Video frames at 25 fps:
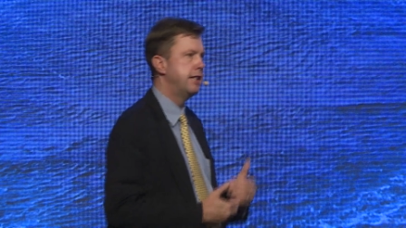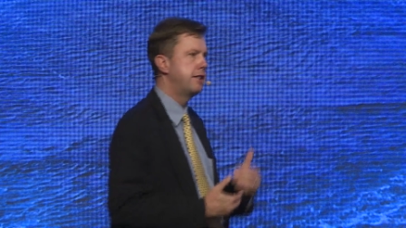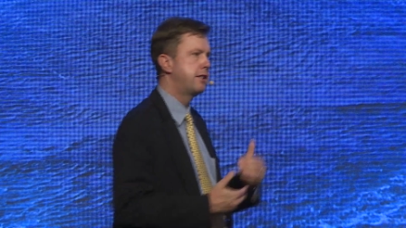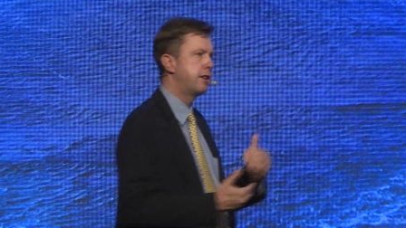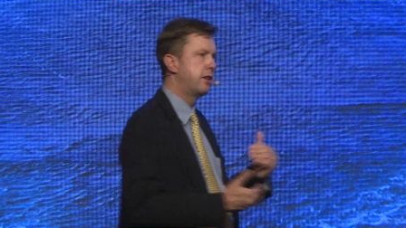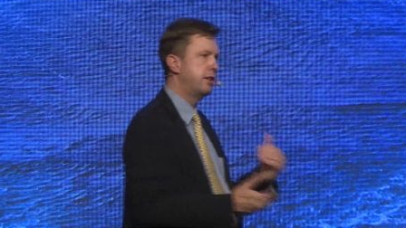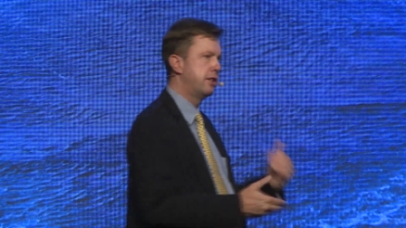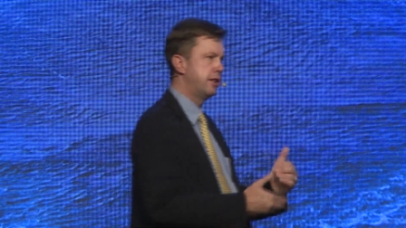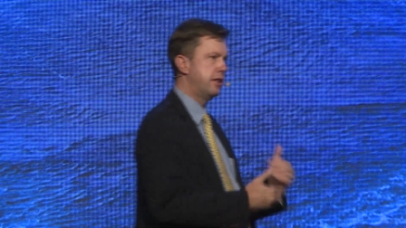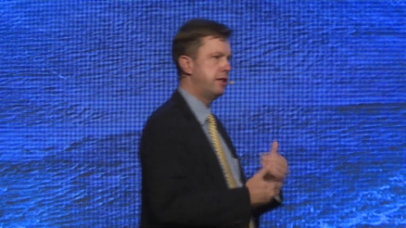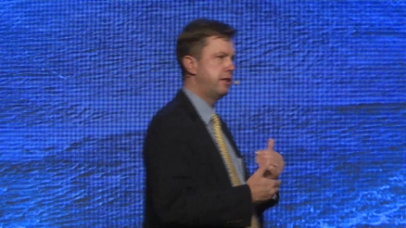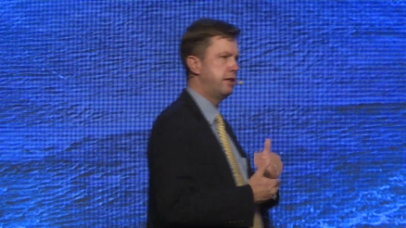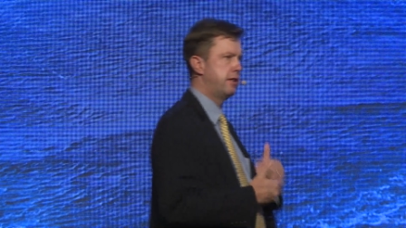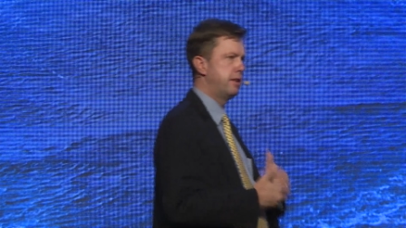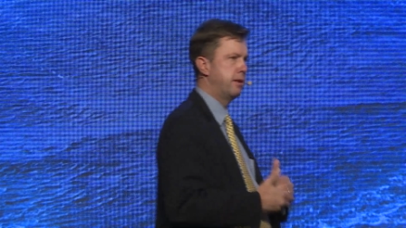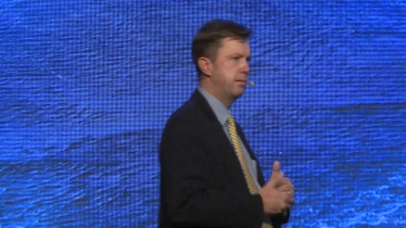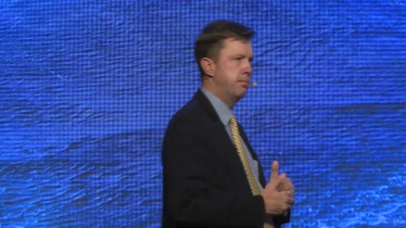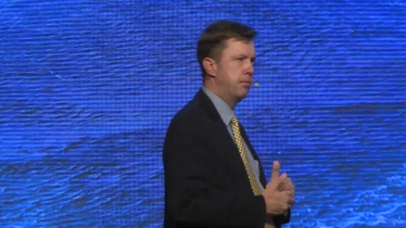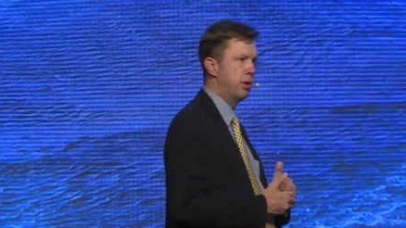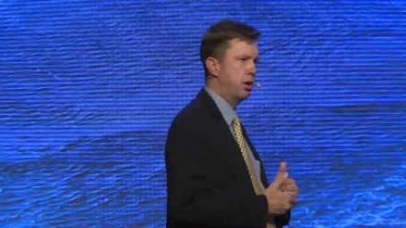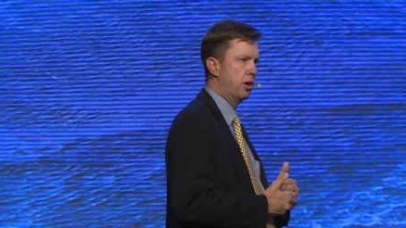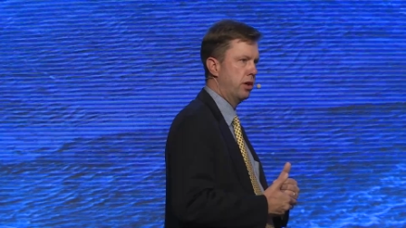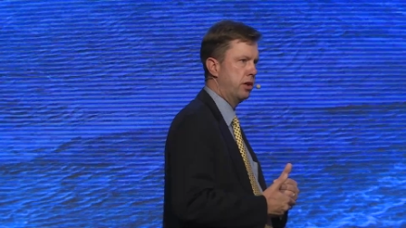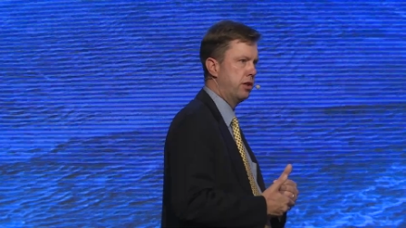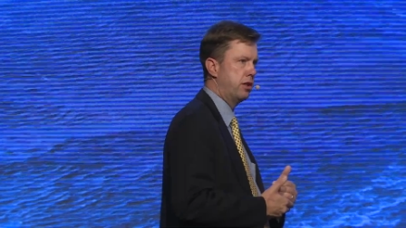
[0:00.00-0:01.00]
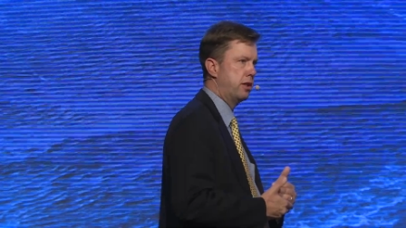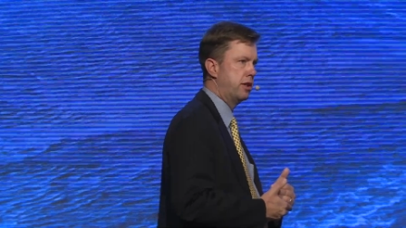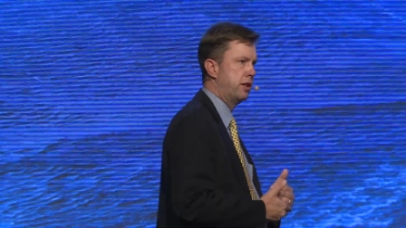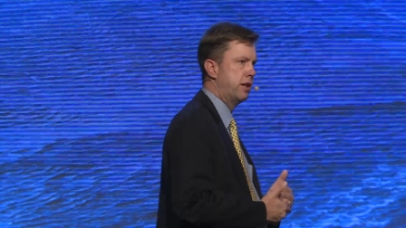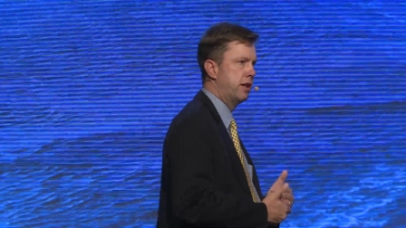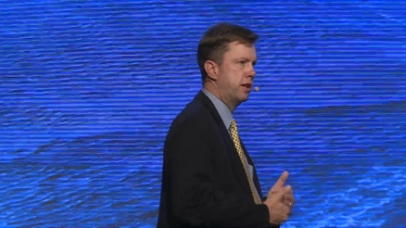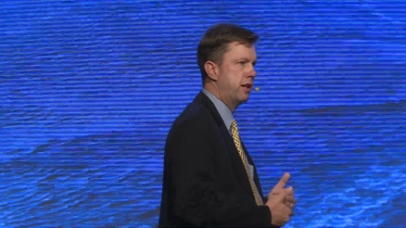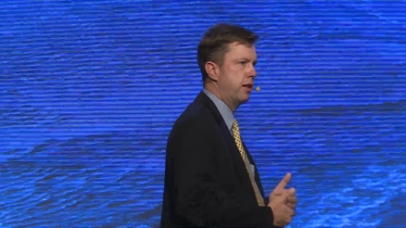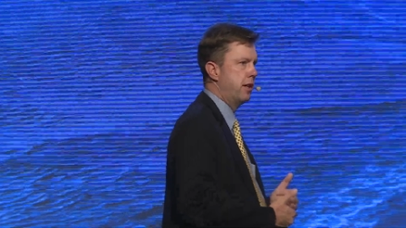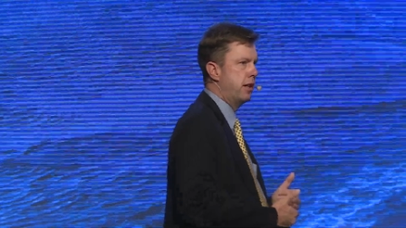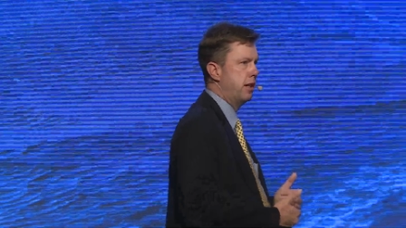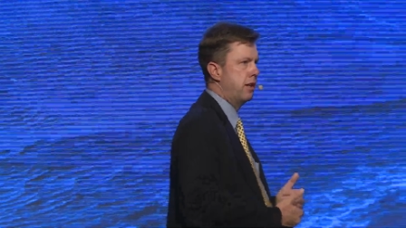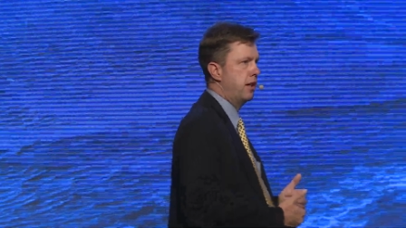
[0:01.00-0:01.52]
is because it's submerged.
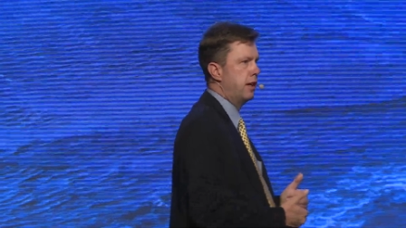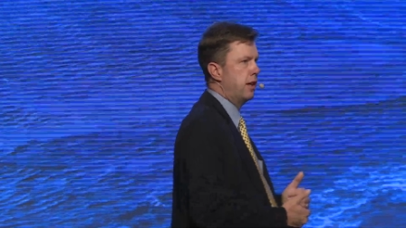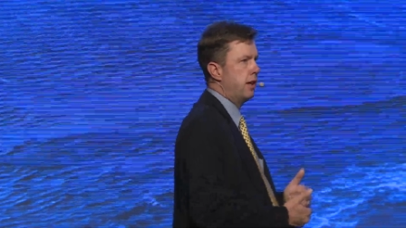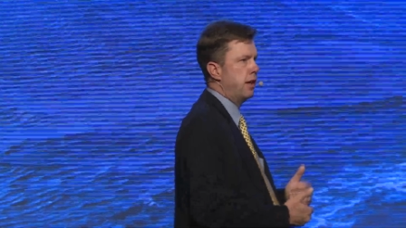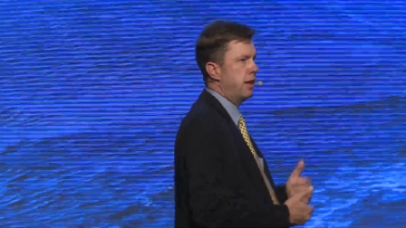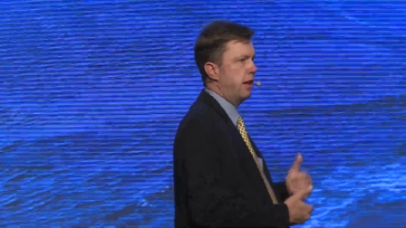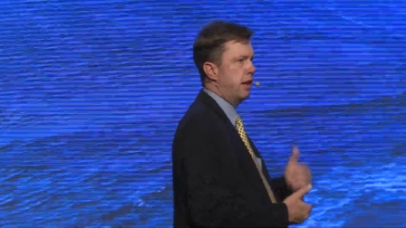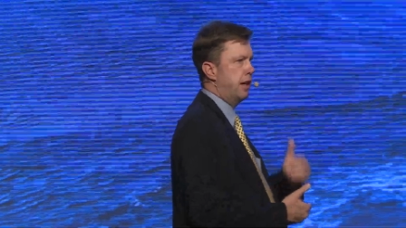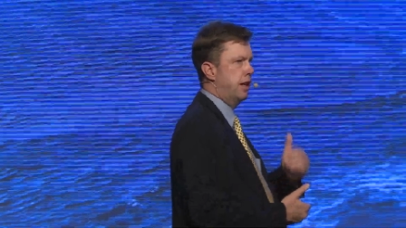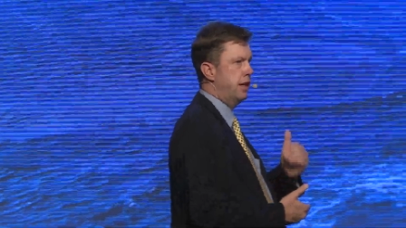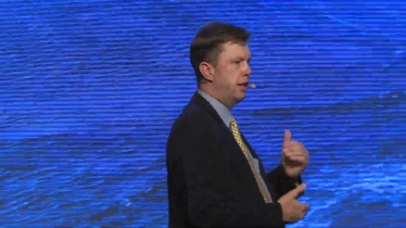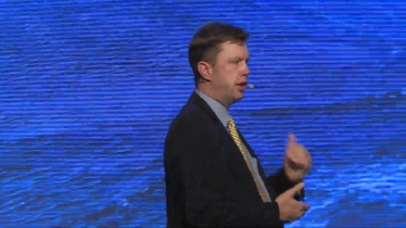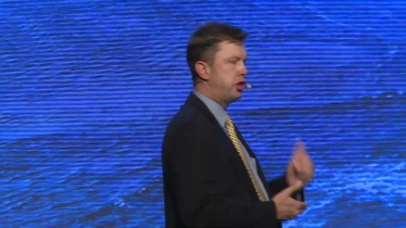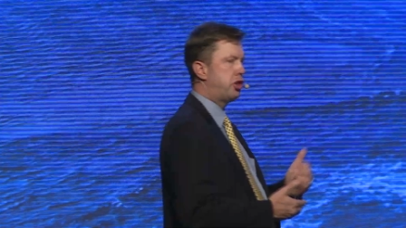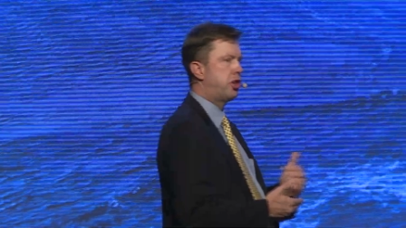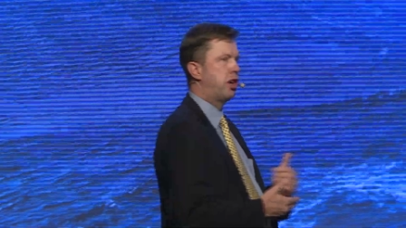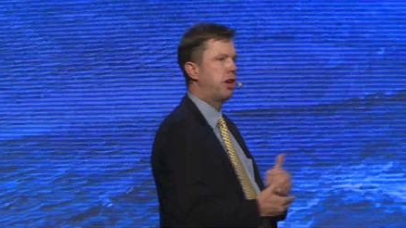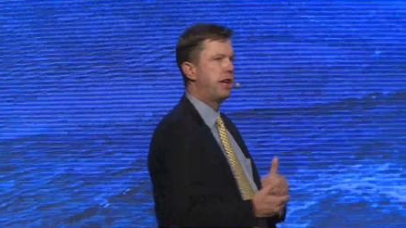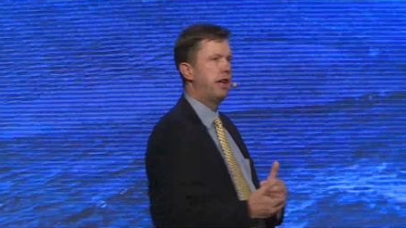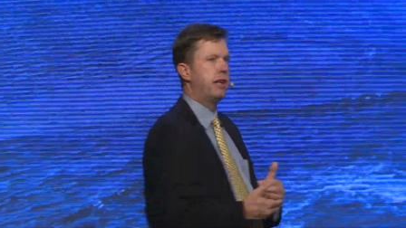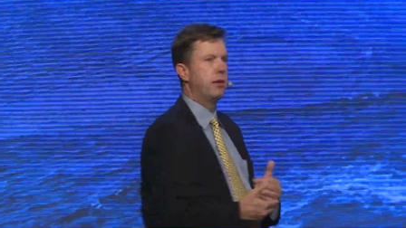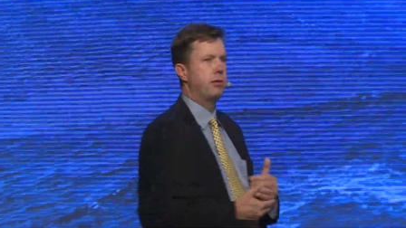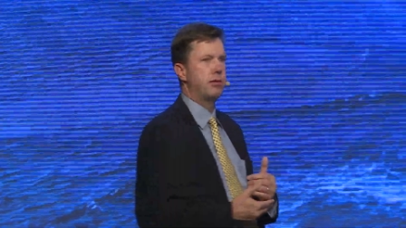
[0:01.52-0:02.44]
Initially,